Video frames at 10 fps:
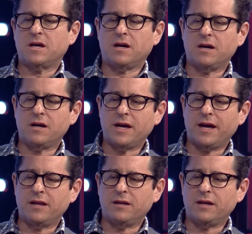Uh,
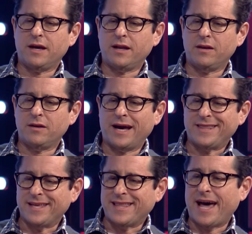and, and I
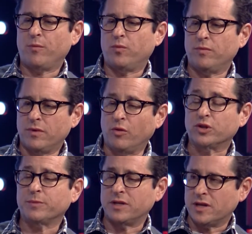think that
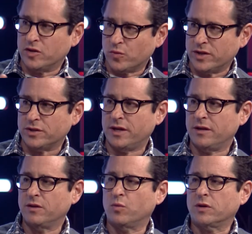ultimately does
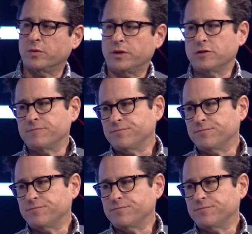resonate in the work that we do.